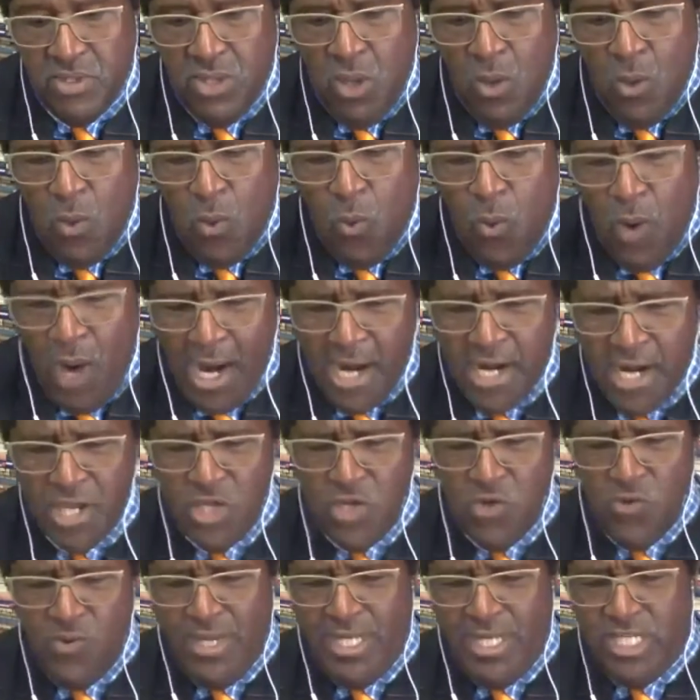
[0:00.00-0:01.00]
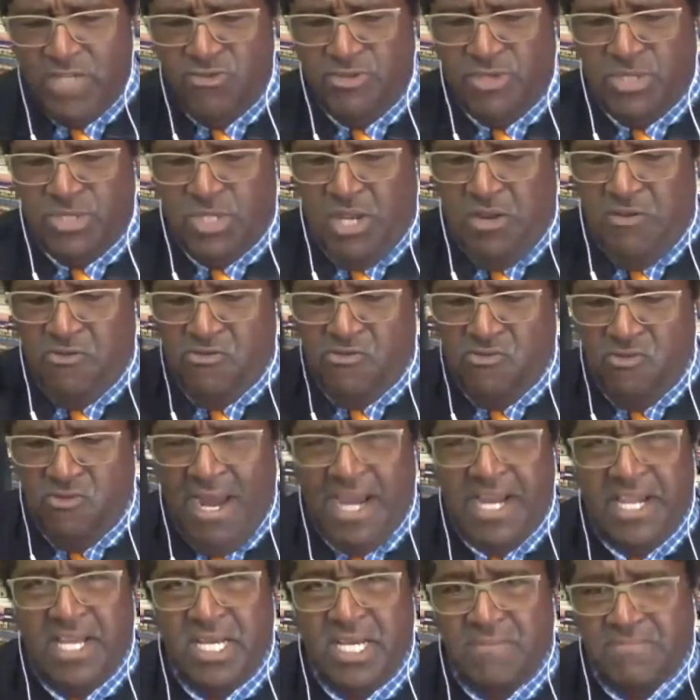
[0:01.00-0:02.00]
"Why are you interested in
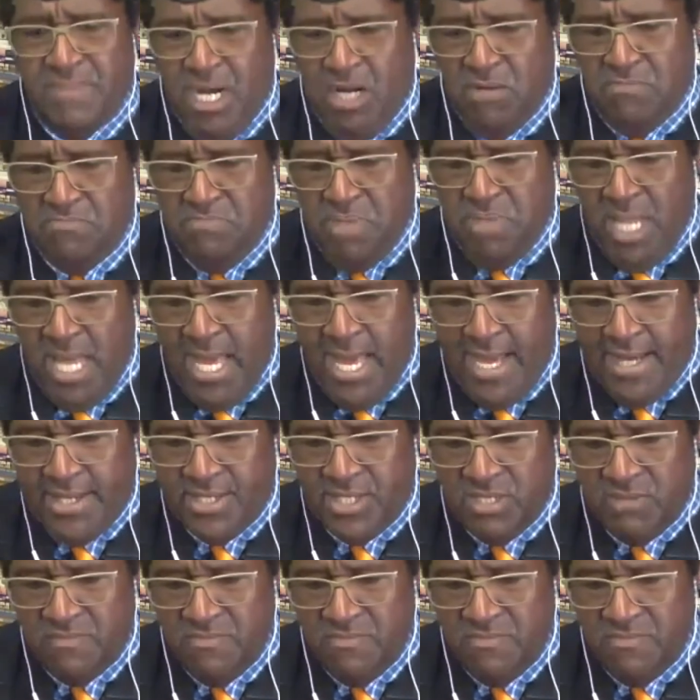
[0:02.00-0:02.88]
writing about Blacks?